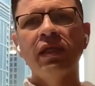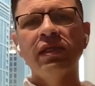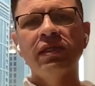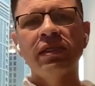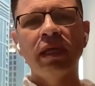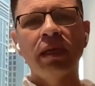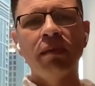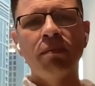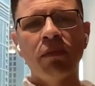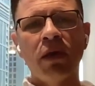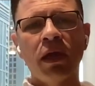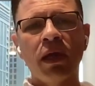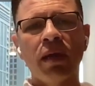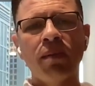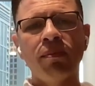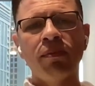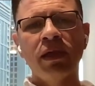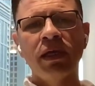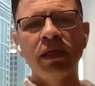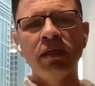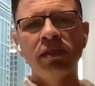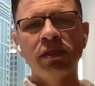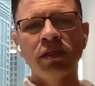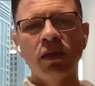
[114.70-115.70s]
real estate
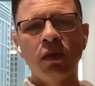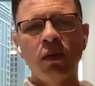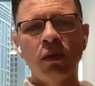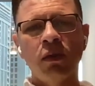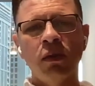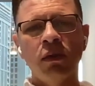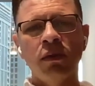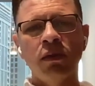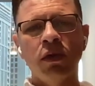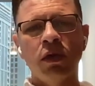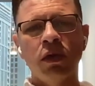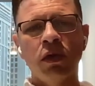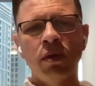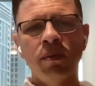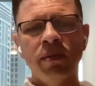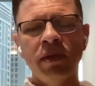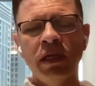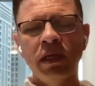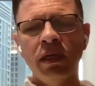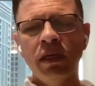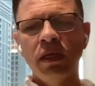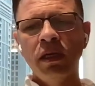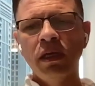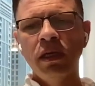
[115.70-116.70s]
marketplace called
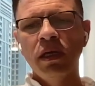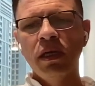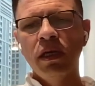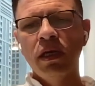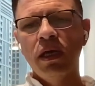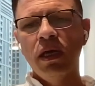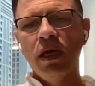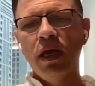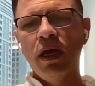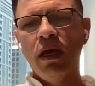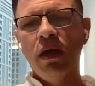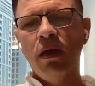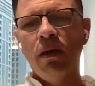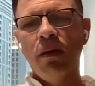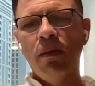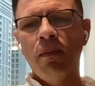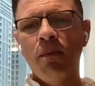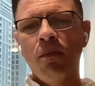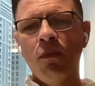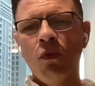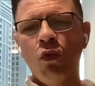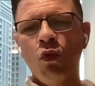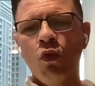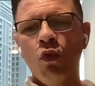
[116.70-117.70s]
Urban,
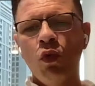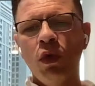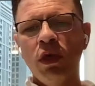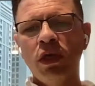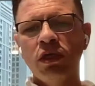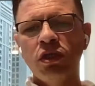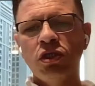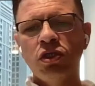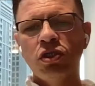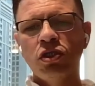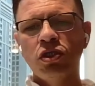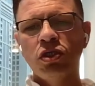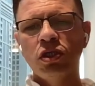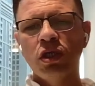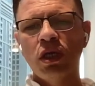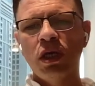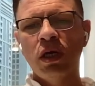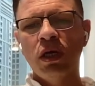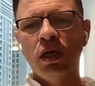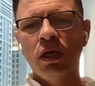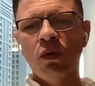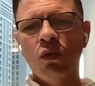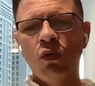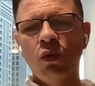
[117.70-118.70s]
which
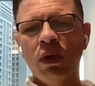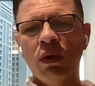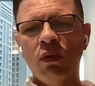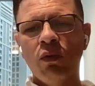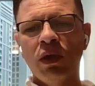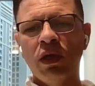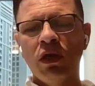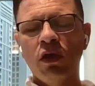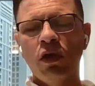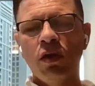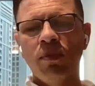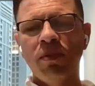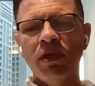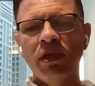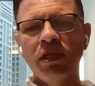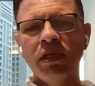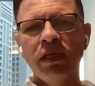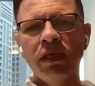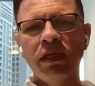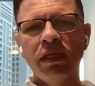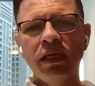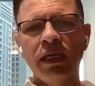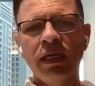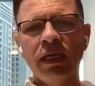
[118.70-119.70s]
what
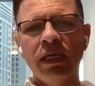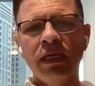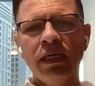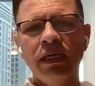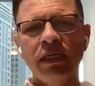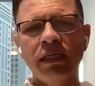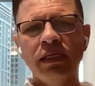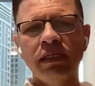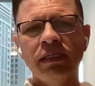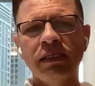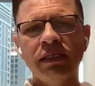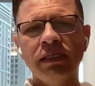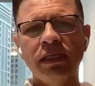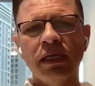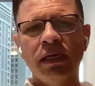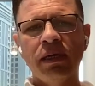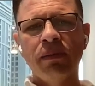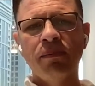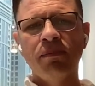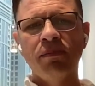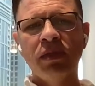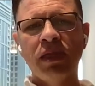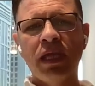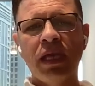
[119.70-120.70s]
Urban did is
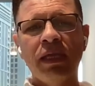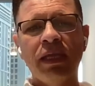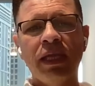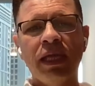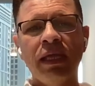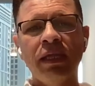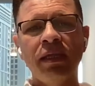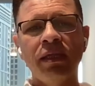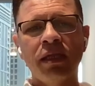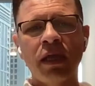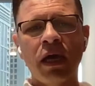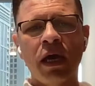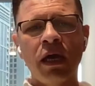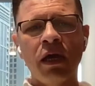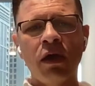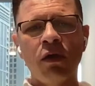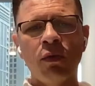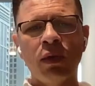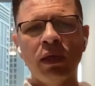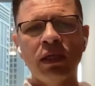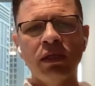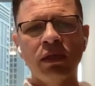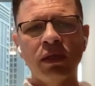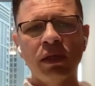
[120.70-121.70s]
take the
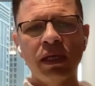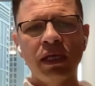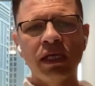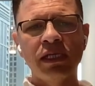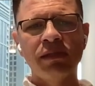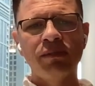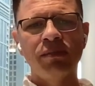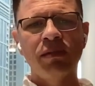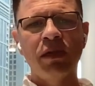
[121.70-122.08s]
entire rental